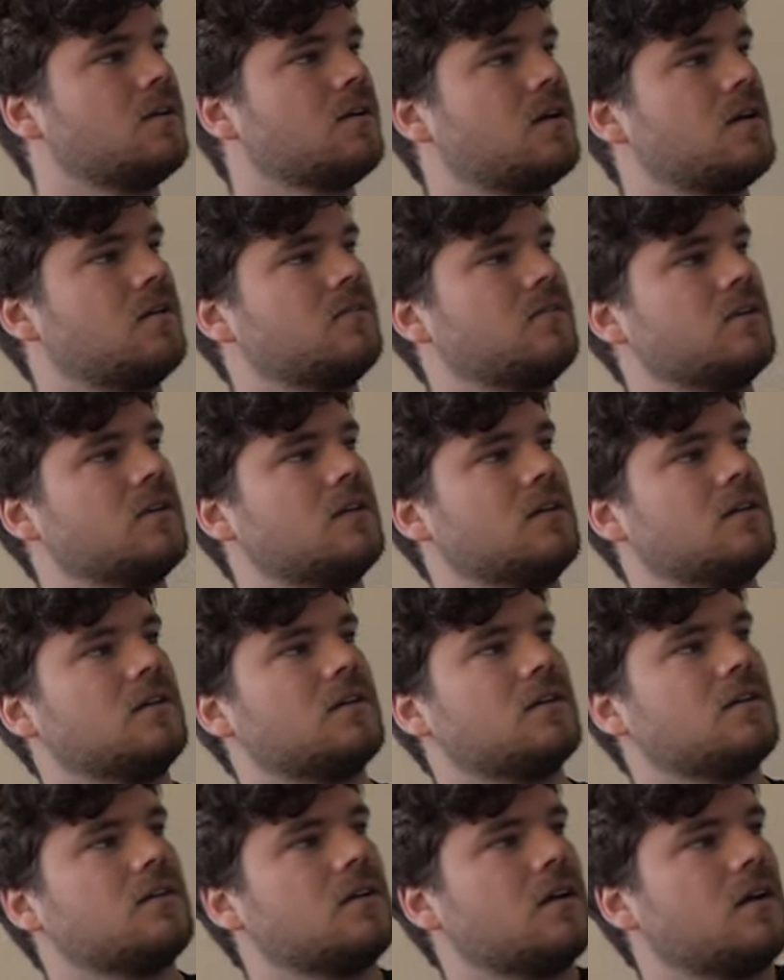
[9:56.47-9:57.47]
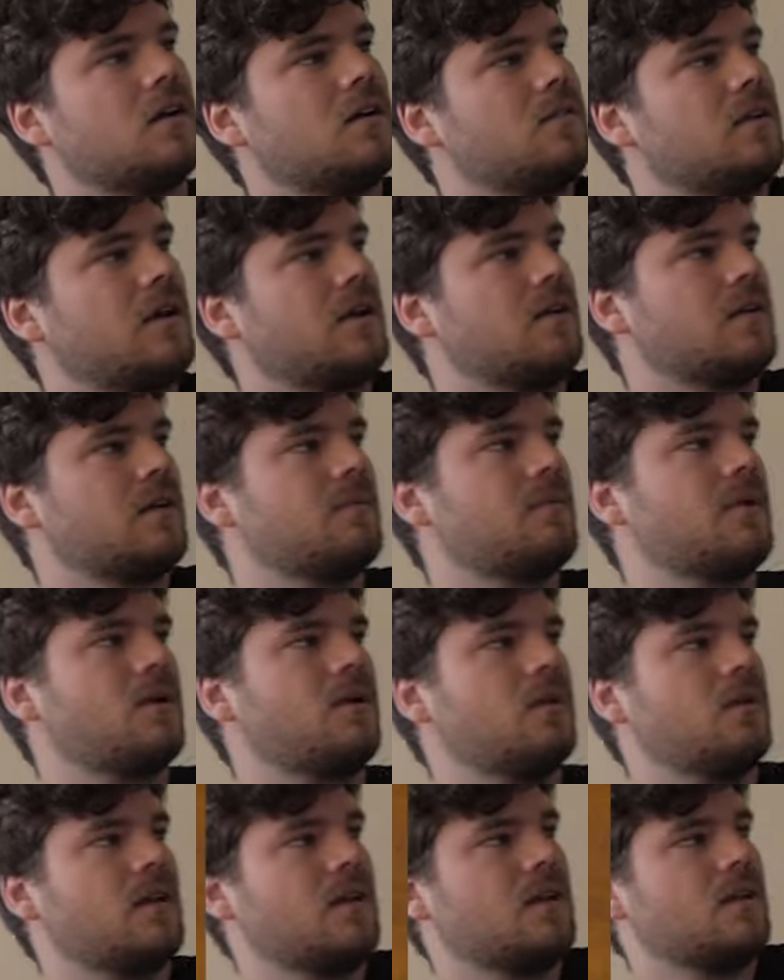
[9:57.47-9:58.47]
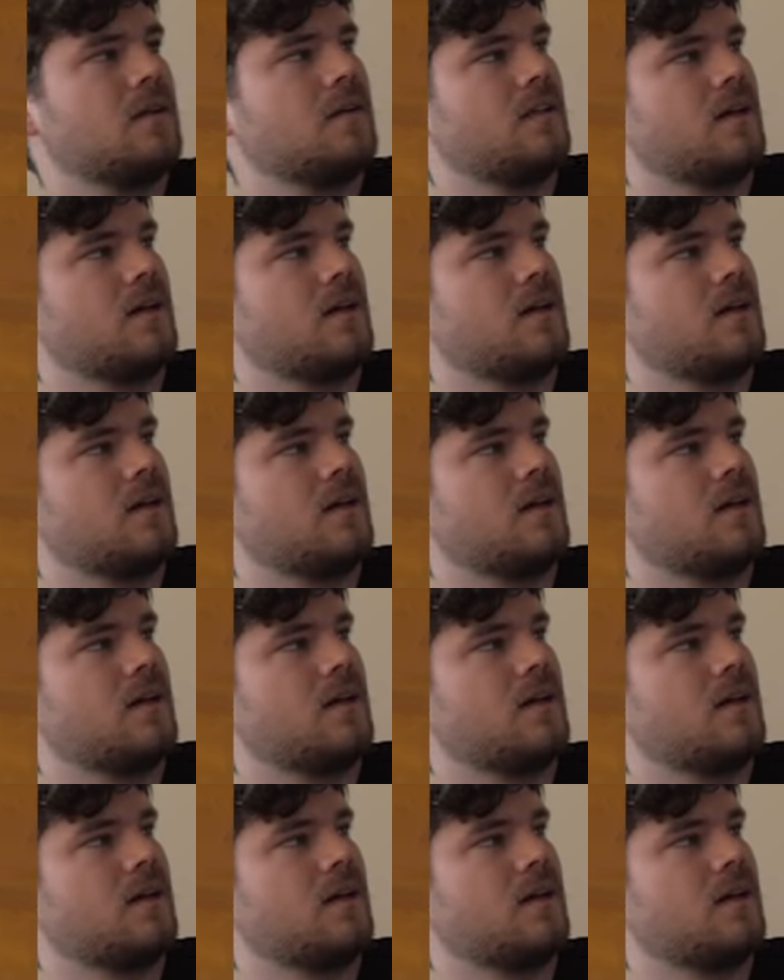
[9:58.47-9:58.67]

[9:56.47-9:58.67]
Can't really, how do I get my whole hand?